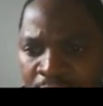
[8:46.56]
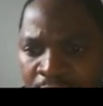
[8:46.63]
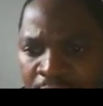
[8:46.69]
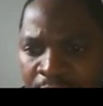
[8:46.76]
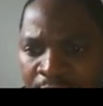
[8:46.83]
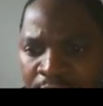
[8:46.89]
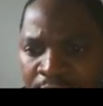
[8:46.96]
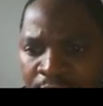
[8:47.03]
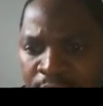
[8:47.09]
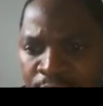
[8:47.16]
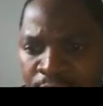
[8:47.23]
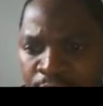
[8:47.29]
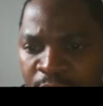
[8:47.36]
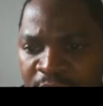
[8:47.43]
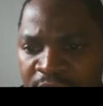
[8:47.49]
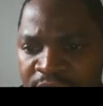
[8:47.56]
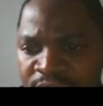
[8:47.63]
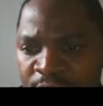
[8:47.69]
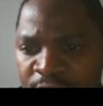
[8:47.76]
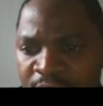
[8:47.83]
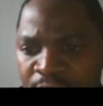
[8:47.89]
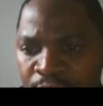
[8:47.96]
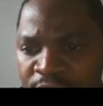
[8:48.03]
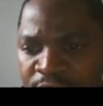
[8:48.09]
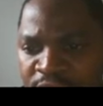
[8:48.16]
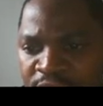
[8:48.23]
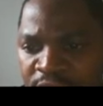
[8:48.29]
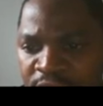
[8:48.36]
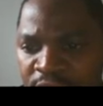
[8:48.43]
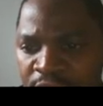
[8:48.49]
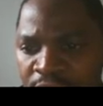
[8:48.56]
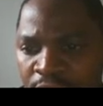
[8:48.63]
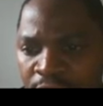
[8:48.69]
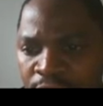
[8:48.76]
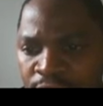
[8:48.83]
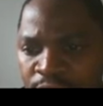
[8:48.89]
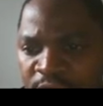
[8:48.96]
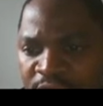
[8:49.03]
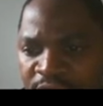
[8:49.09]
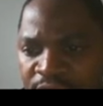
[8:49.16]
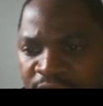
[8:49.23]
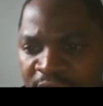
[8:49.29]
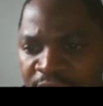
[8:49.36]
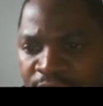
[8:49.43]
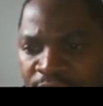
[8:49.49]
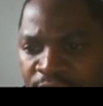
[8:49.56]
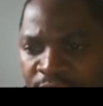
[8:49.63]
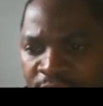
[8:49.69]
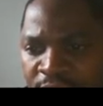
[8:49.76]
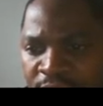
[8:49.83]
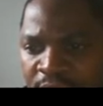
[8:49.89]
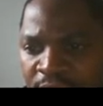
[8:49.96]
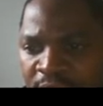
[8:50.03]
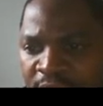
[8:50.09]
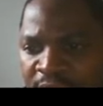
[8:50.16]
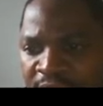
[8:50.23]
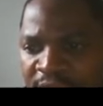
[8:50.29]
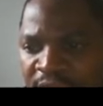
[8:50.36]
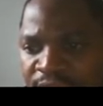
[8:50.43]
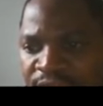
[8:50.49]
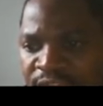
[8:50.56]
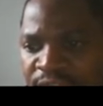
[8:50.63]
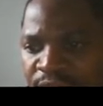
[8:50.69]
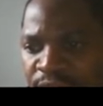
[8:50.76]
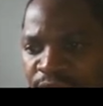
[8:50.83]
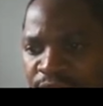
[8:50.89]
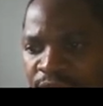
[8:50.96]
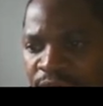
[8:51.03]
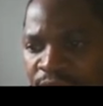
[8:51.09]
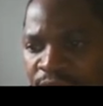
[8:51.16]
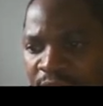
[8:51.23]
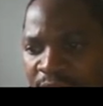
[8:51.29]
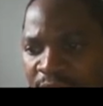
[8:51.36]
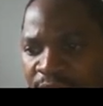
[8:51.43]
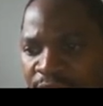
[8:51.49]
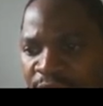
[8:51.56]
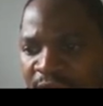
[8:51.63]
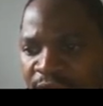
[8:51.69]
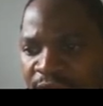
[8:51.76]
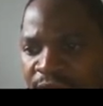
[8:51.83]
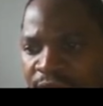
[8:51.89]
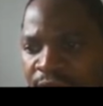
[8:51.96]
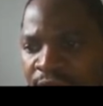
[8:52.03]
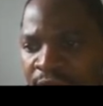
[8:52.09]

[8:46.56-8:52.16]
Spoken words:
R will be square root of 25, and that gives you 5